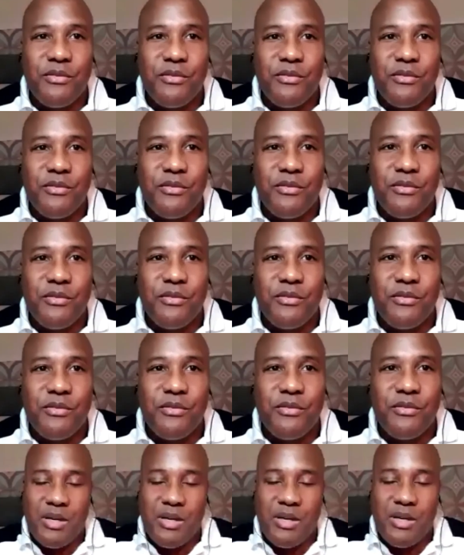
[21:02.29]
who may be giving
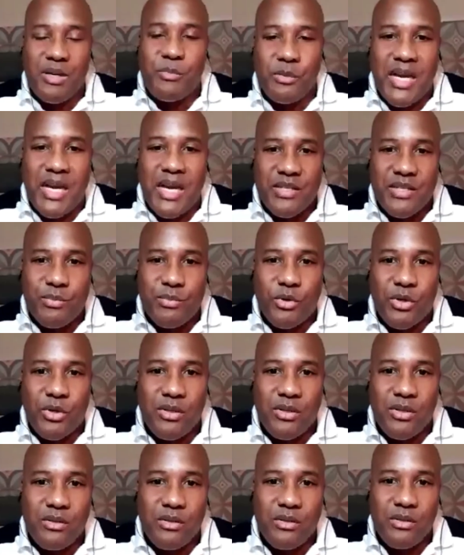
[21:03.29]
up your passport
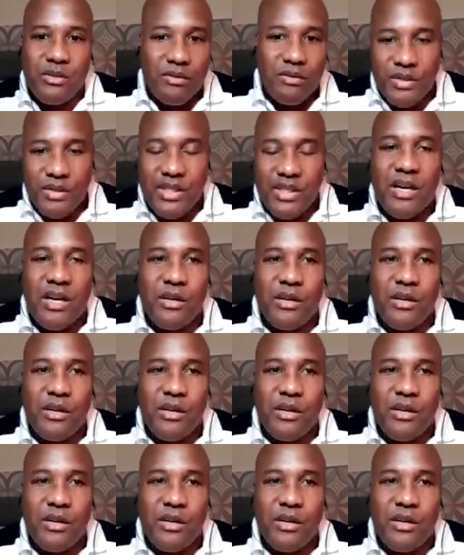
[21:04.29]
or green card or